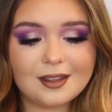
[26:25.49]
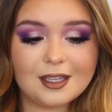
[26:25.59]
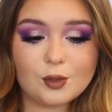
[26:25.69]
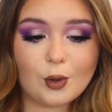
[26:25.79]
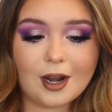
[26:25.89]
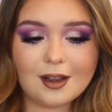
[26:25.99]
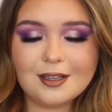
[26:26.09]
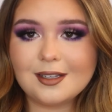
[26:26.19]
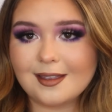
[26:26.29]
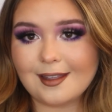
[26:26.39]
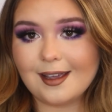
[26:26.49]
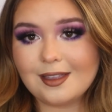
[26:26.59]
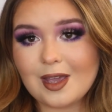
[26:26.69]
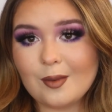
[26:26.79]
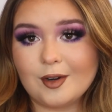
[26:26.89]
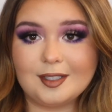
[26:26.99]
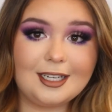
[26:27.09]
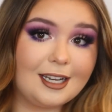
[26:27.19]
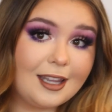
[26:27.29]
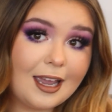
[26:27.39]
these products and liked them or
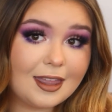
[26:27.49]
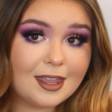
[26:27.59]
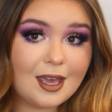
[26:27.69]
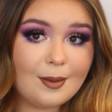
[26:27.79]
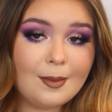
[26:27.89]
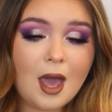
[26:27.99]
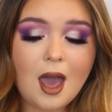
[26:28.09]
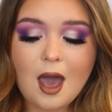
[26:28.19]
didn't like them.